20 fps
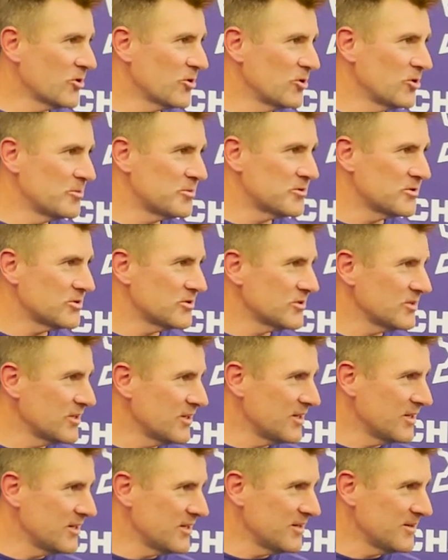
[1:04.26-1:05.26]
groups,
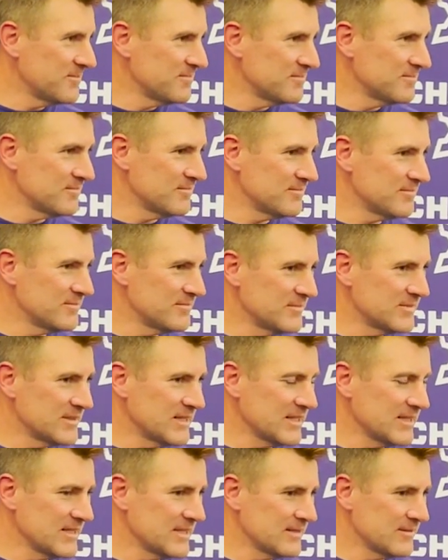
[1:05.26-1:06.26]
uh,
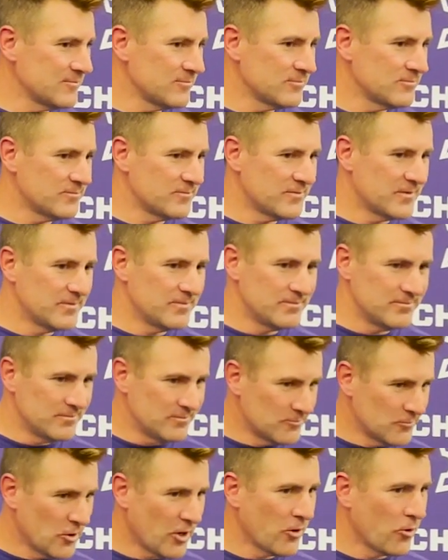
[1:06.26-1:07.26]
uh,
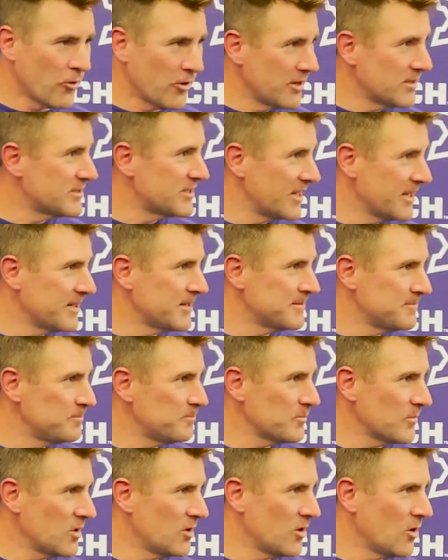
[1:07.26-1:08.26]
run orientated.
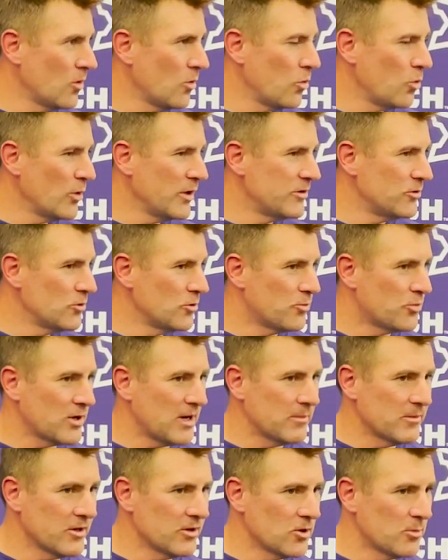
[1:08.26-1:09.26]
You know, we do
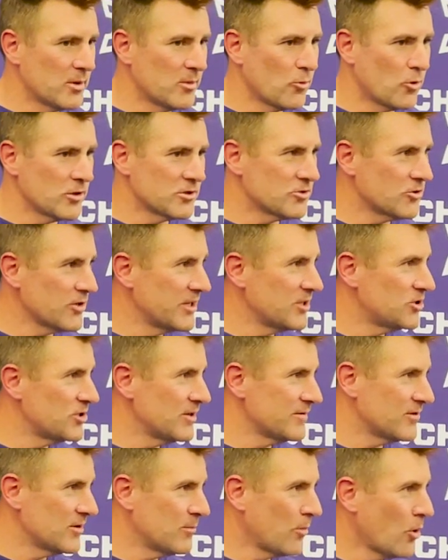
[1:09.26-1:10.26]
probably a little bit more trade
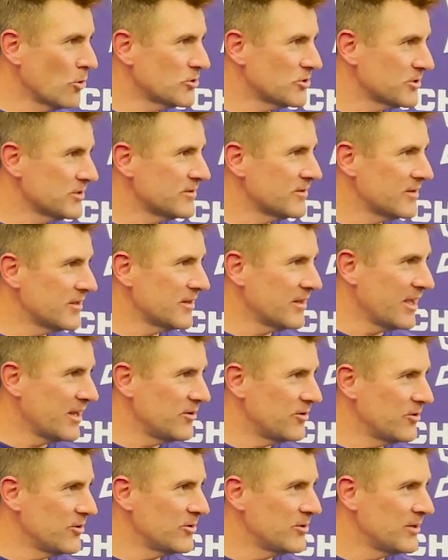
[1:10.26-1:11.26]
shift and motion than they
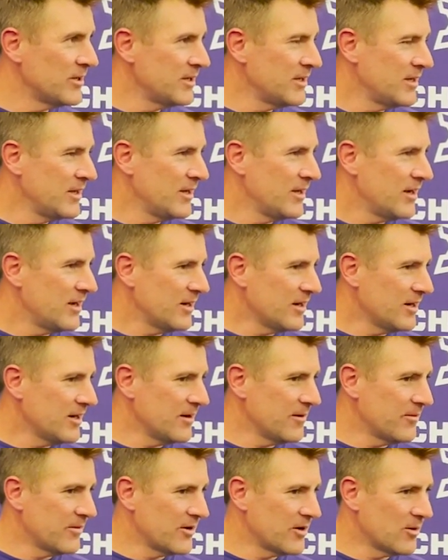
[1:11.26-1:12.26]
do.
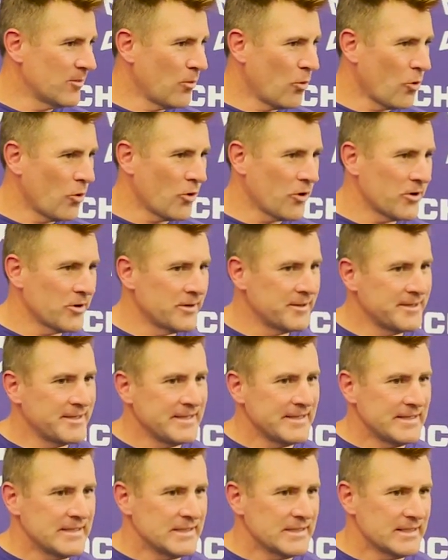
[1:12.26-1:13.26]
Uh, they're more
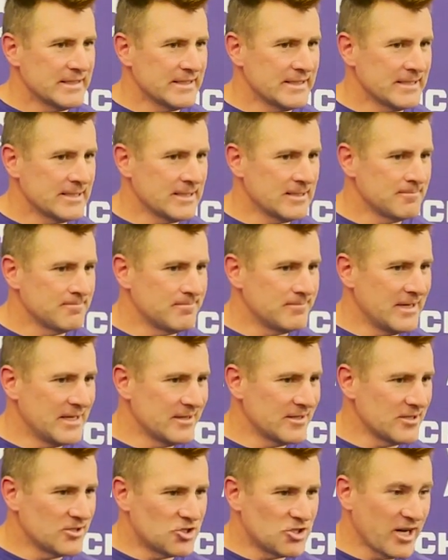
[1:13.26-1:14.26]
uh,
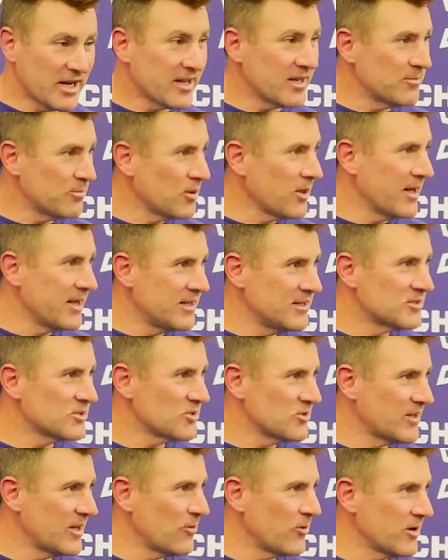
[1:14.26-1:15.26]
into checking plays,
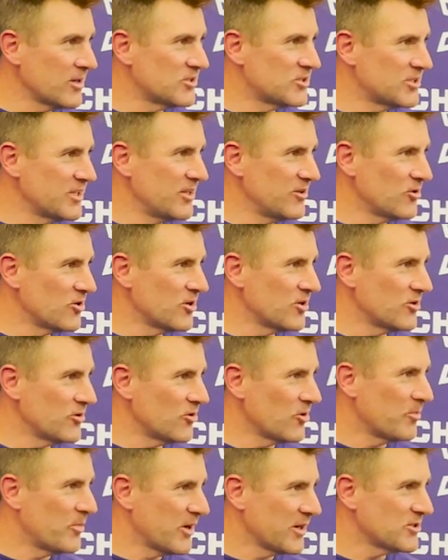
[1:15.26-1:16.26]
so they want to see your
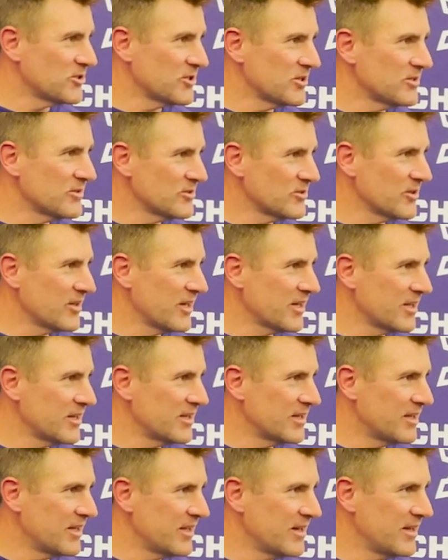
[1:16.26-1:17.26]
your picture, so they
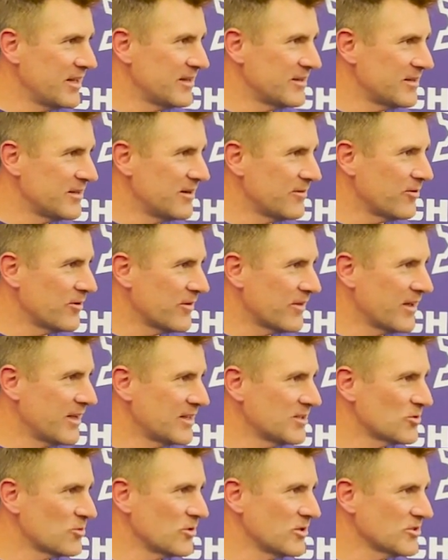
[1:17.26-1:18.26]
can get into different
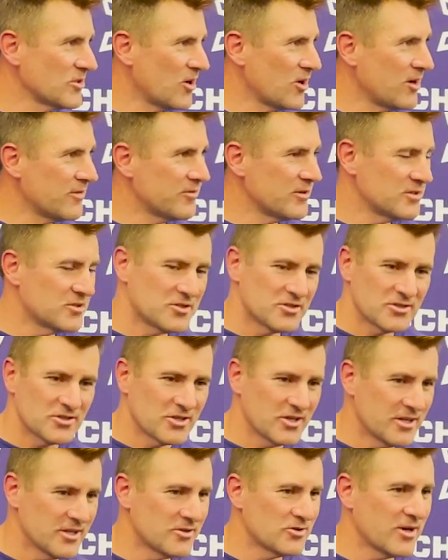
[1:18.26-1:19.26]
things. Whereas our offense is
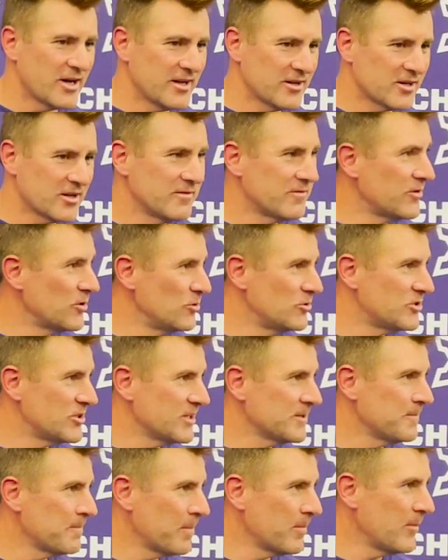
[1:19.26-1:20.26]
going to try to confuse
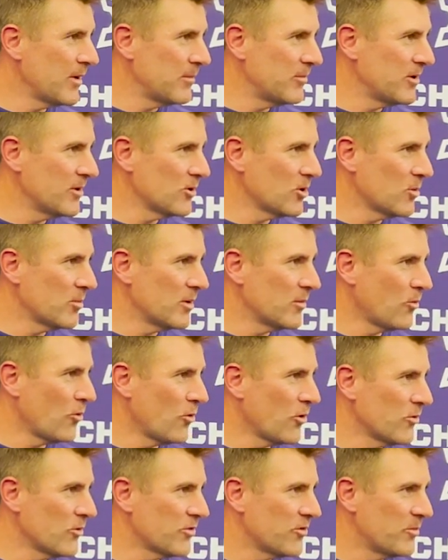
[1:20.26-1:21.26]
you, maybe a little bit
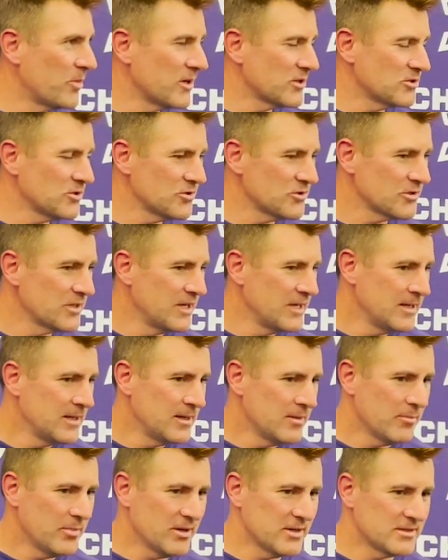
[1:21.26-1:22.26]
more with the pictures.
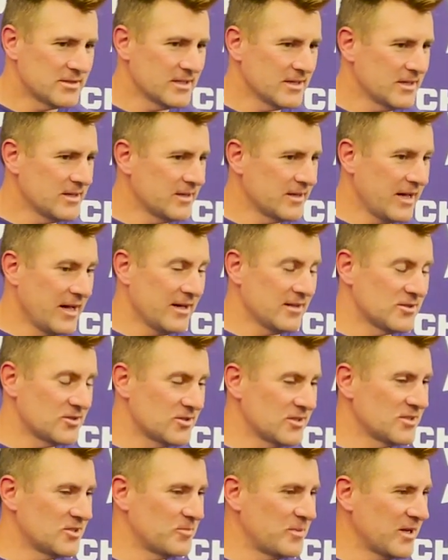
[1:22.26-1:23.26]
But uh, yeah,
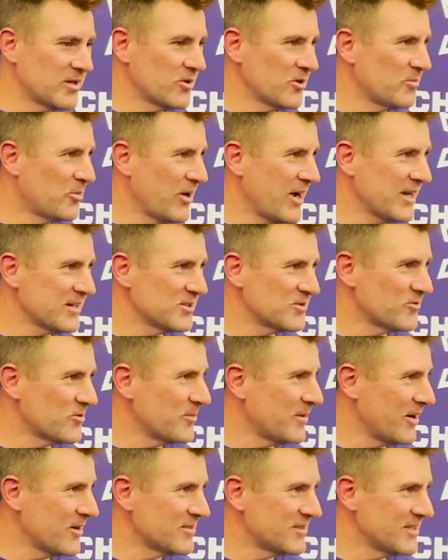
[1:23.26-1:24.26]
it's it's been good practice for
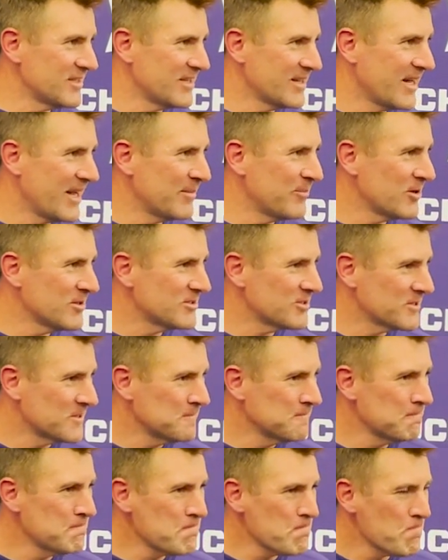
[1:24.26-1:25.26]
about nine months here.